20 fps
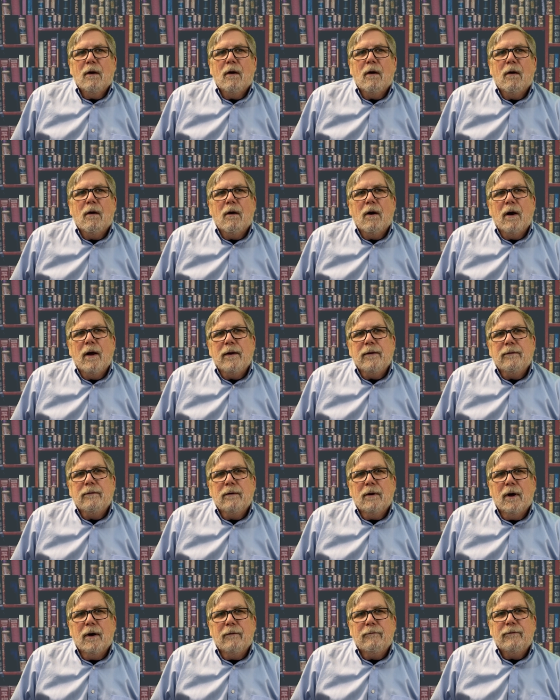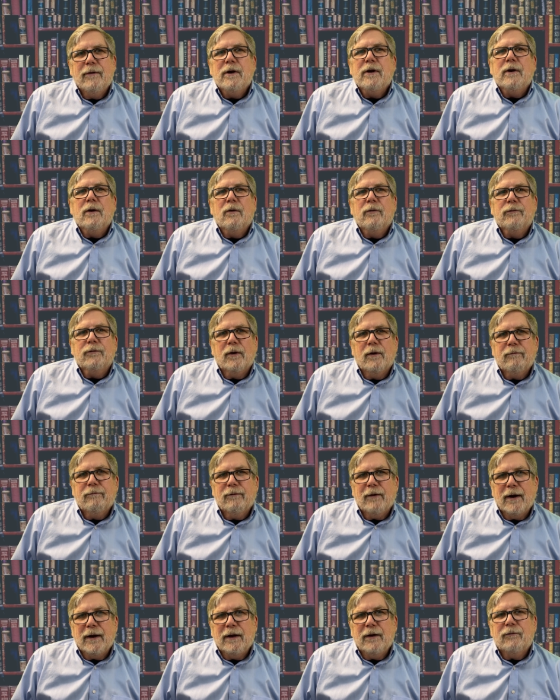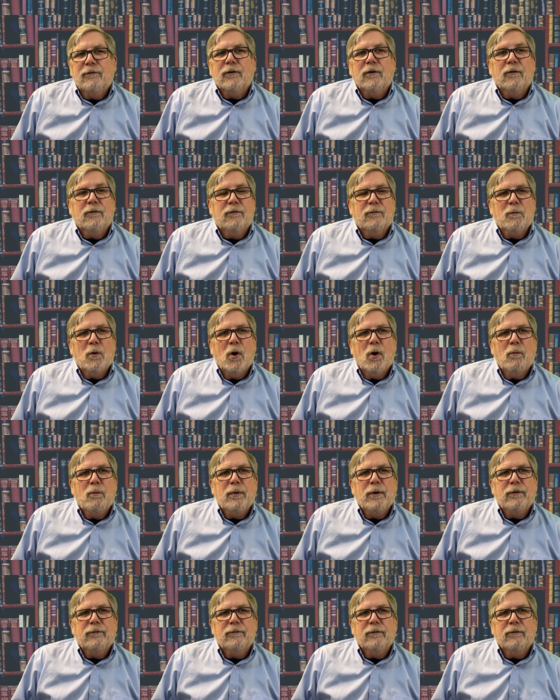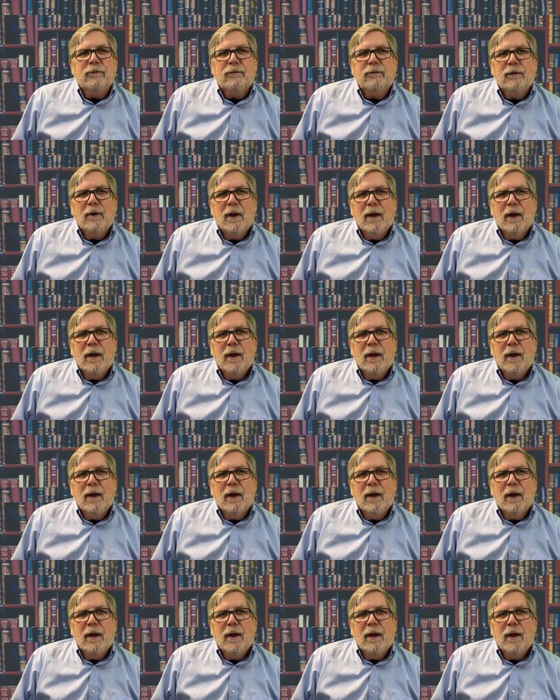on uh, videos on financing a small business.